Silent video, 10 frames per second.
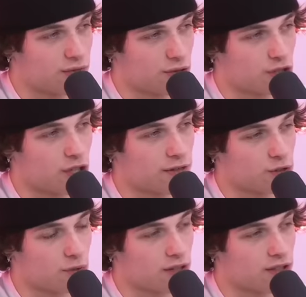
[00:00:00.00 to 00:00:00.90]
for
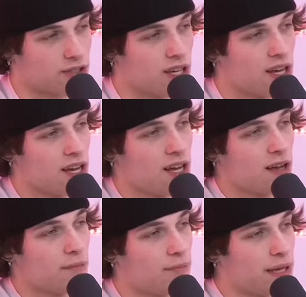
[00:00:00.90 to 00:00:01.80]
service workers.
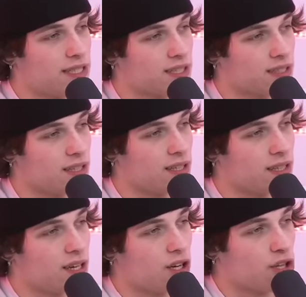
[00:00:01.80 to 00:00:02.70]
Basically,
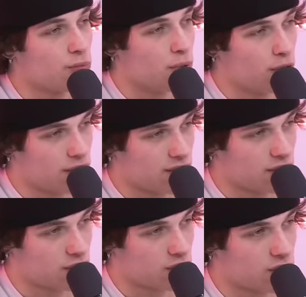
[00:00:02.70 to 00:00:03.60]
you put
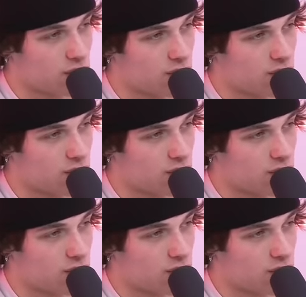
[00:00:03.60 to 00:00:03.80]
this